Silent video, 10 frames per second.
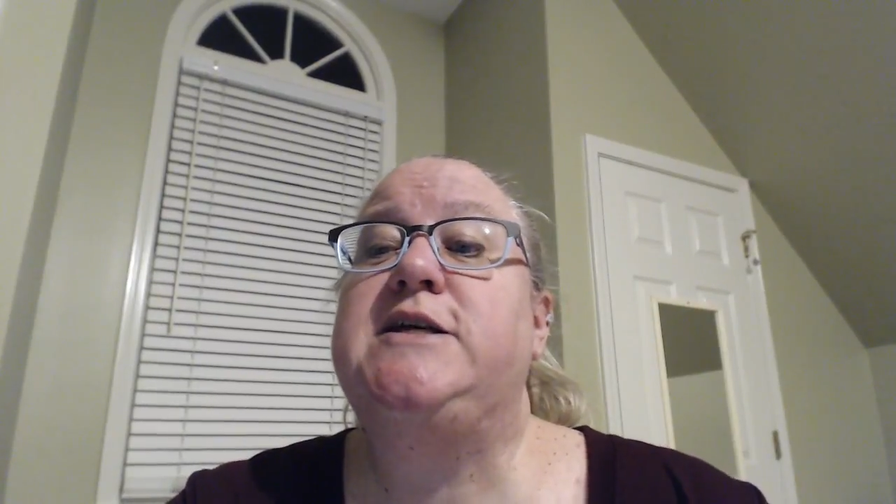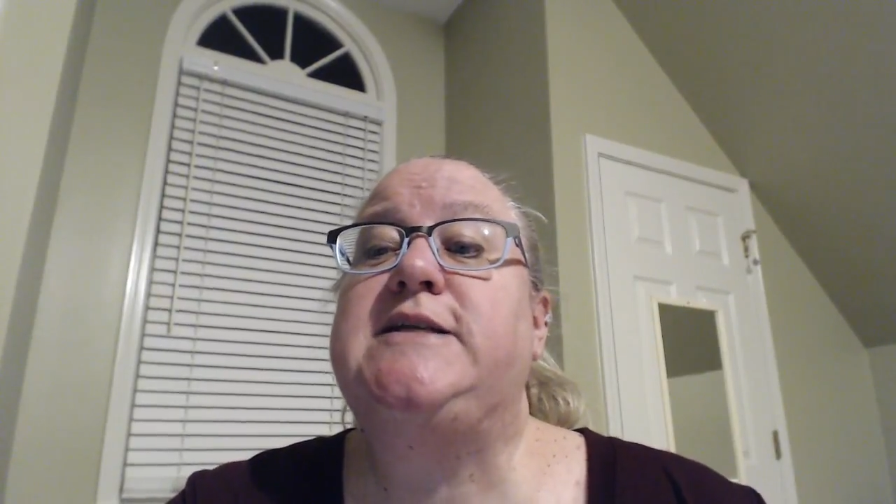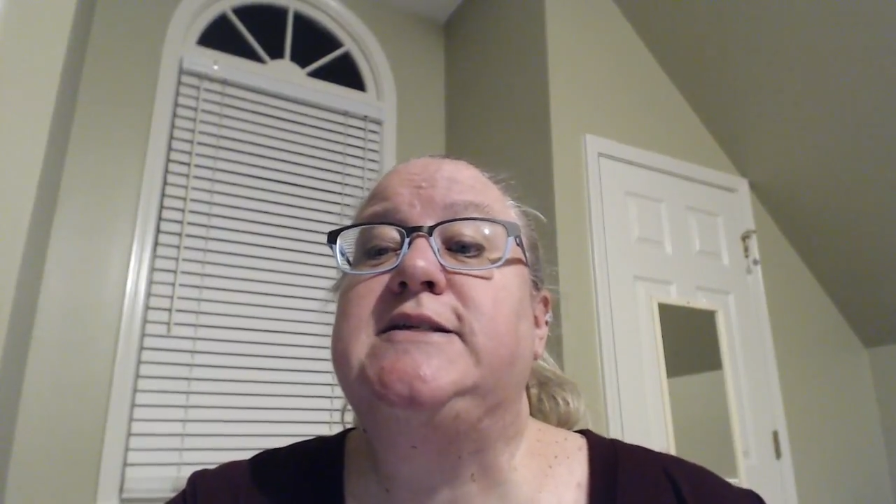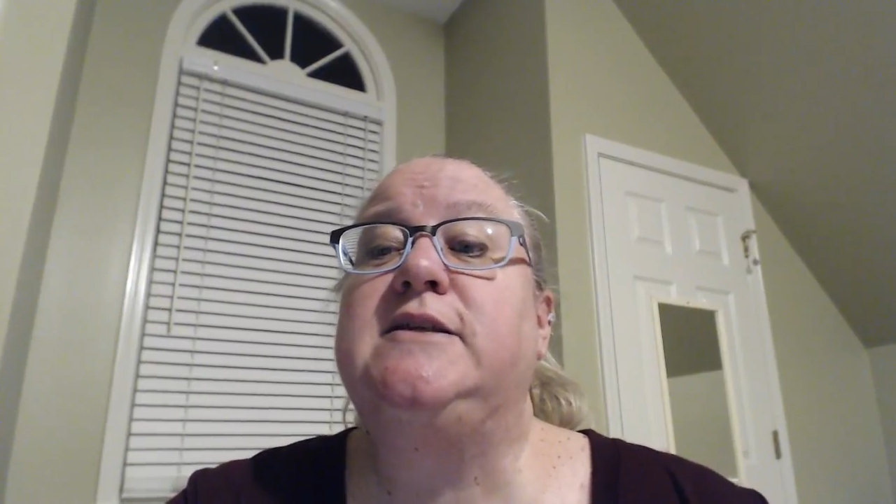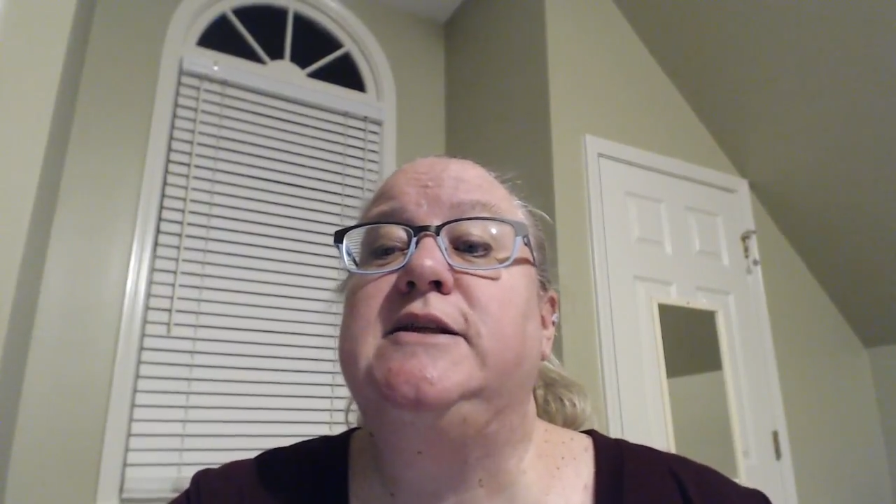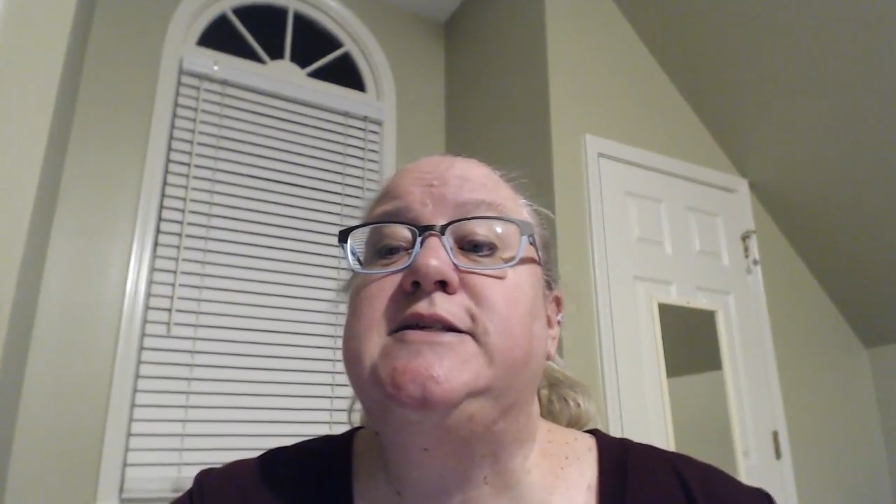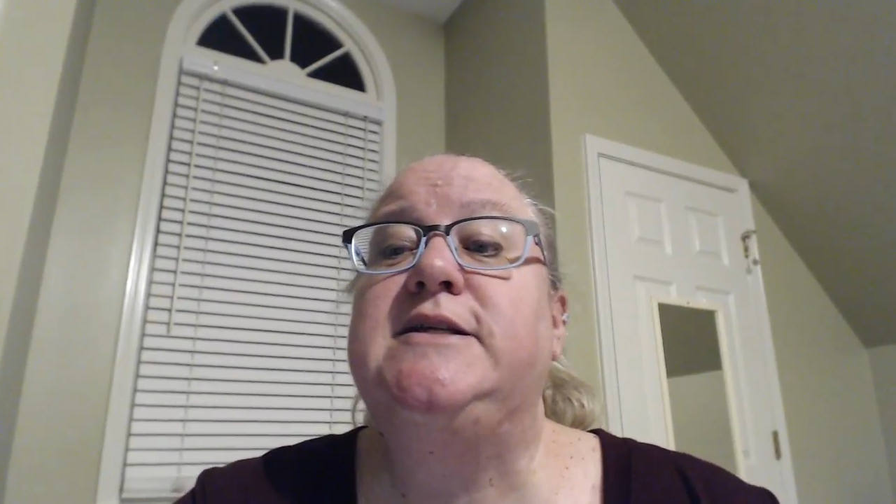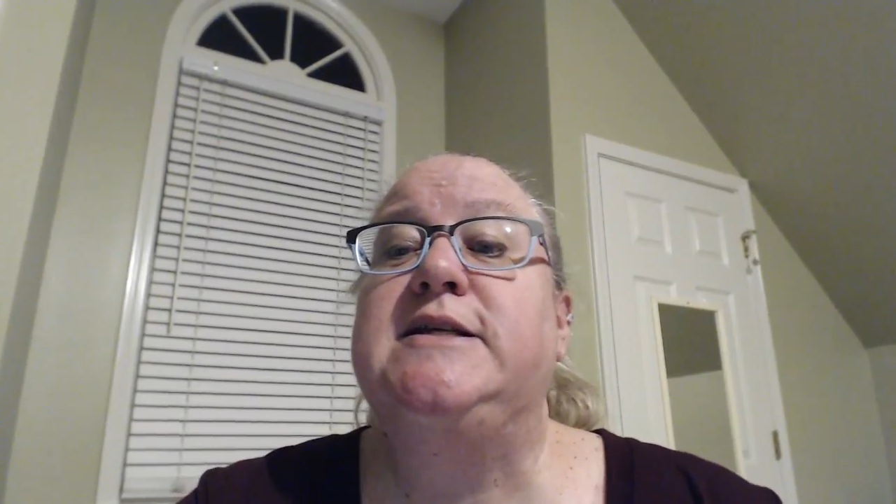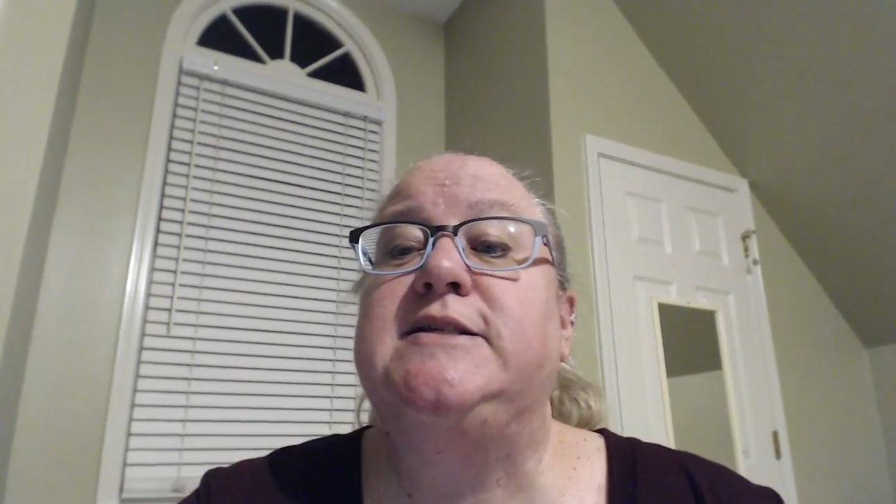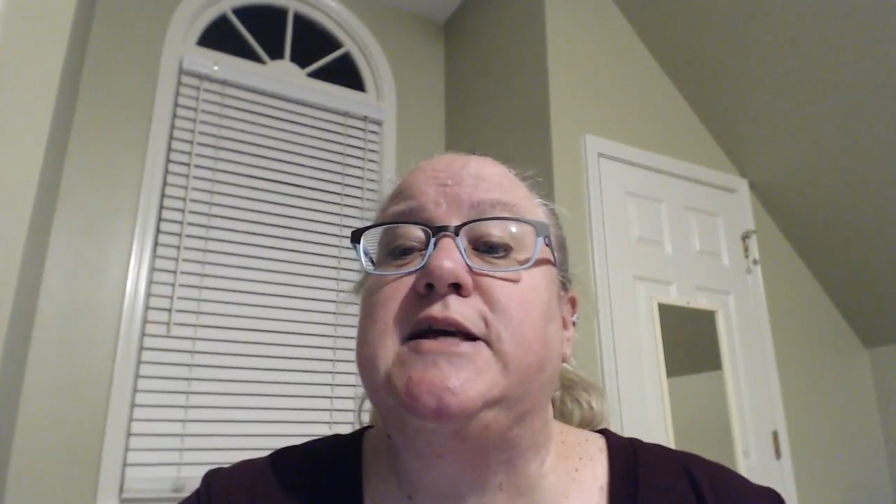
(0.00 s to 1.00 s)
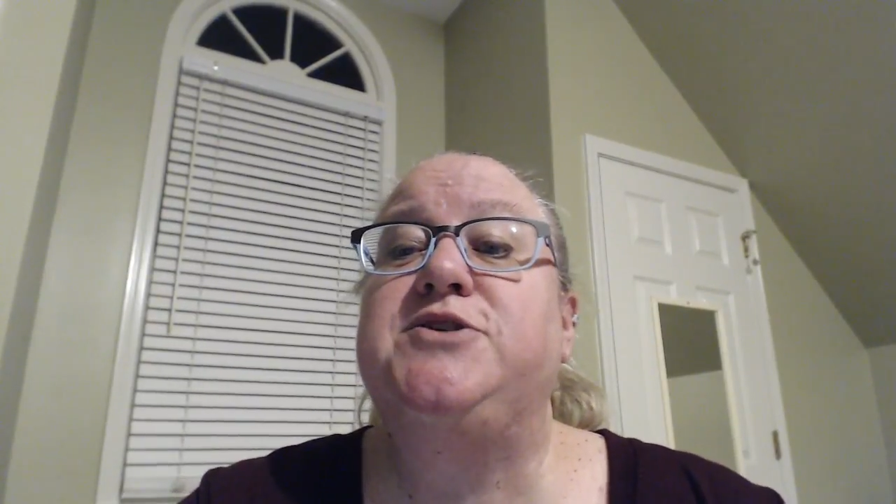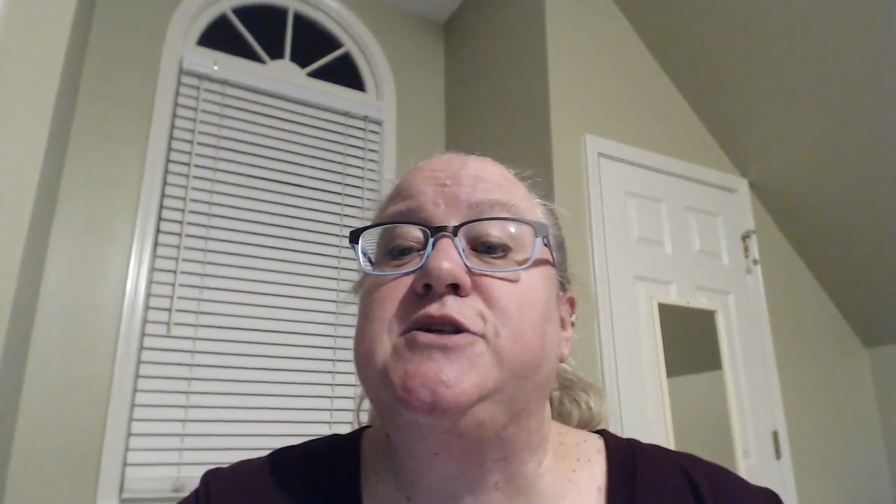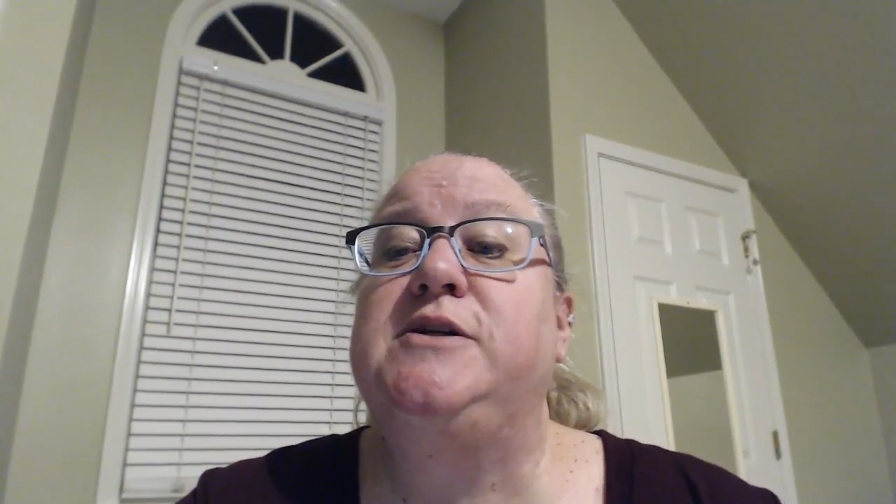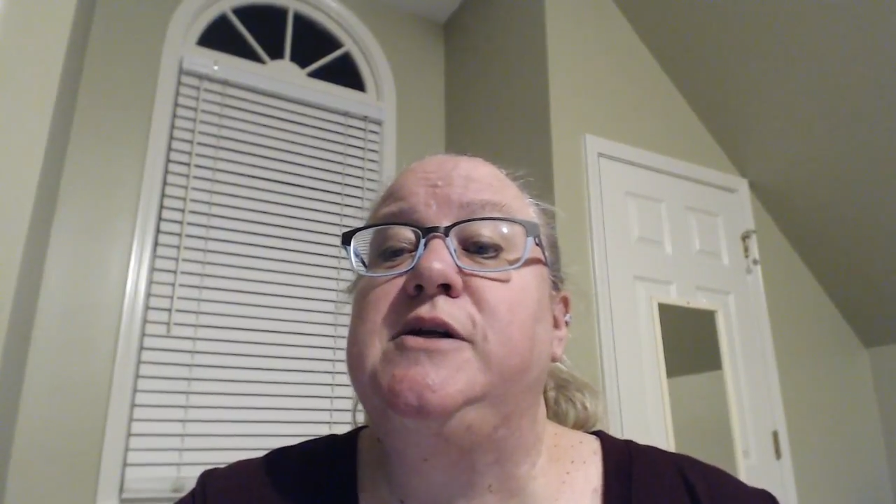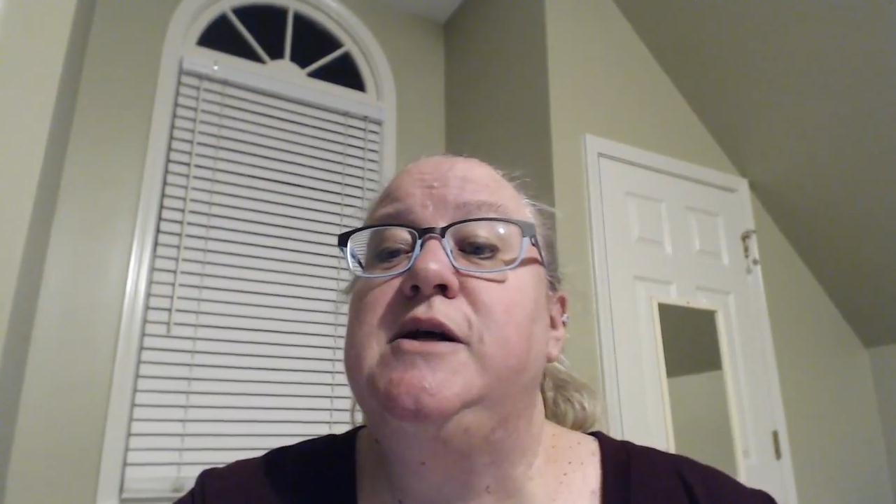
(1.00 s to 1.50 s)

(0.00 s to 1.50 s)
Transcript: has a listening session